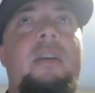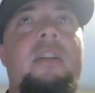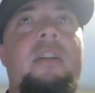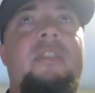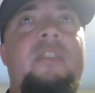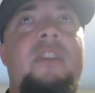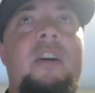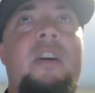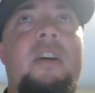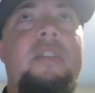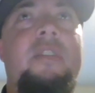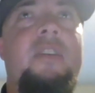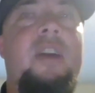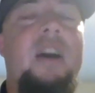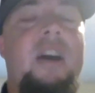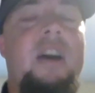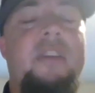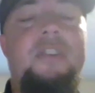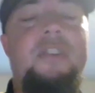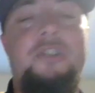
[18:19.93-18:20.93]
the
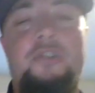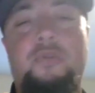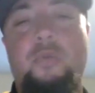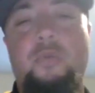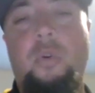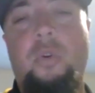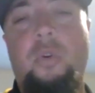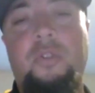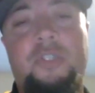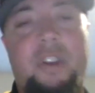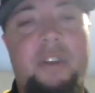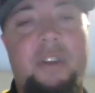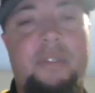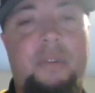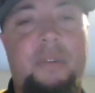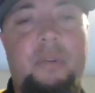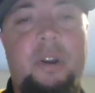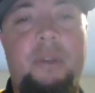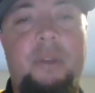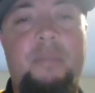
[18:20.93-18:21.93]
guy that just rolls it
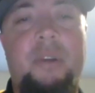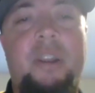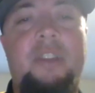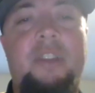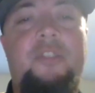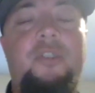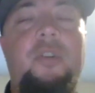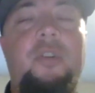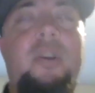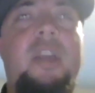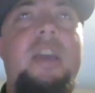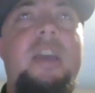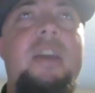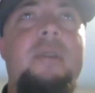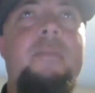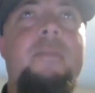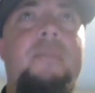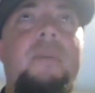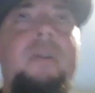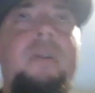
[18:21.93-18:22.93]
everywhere. But it took
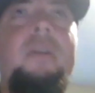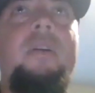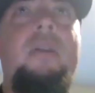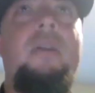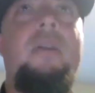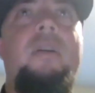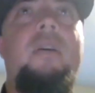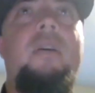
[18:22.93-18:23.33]
him